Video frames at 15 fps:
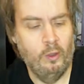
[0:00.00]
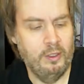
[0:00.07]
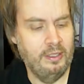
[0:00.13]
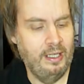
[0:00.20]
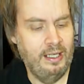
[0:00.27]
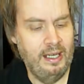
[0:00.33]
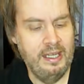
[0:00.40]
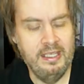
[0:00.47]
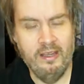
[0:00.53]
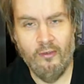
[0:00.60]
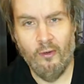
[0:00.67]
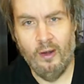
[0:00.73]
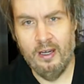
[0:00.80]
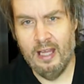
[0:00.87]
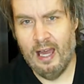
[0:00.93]
on an idea
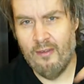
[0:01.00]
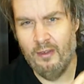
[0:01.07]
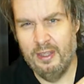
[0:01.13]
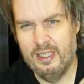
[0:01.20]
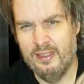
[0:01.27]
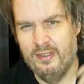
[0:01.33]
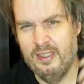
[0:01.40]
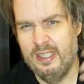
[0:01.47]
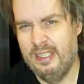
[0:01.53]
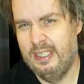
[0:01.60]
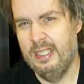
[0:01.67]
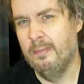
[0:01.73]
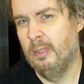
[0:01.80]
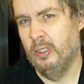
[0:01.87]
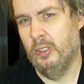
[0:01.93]
for a novel that's
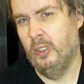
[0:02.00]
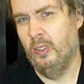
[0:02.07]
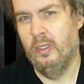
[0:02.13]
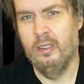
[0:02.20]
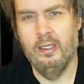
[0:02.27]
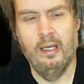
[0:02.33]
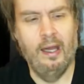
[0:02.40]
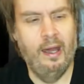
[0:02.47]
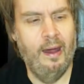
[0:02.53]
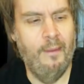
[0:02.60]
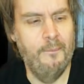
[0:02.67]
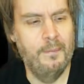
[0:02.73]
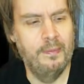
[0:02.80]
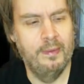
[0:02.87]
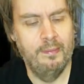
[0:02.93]
similar,
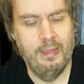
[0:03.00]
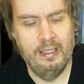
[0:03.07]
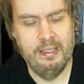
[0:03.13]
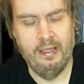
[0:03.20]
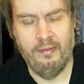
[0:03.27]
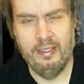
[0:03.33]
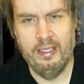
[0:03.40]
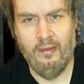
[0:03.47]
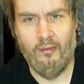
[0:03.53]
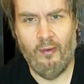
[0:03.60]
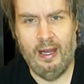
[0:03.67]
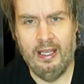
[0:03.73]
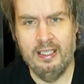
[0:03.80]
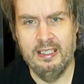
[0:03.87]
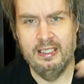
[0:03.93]
but it's definitely in the
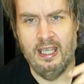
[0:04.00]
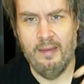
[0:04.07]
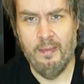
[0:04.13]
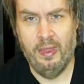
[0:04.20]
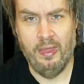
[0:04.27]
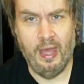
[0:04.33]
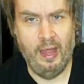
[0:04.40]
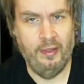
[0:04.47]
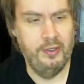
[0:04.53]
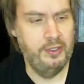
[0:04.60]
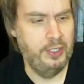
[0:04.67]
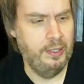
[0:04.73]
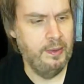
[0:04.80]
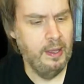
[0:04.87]
Frankenstein mythology.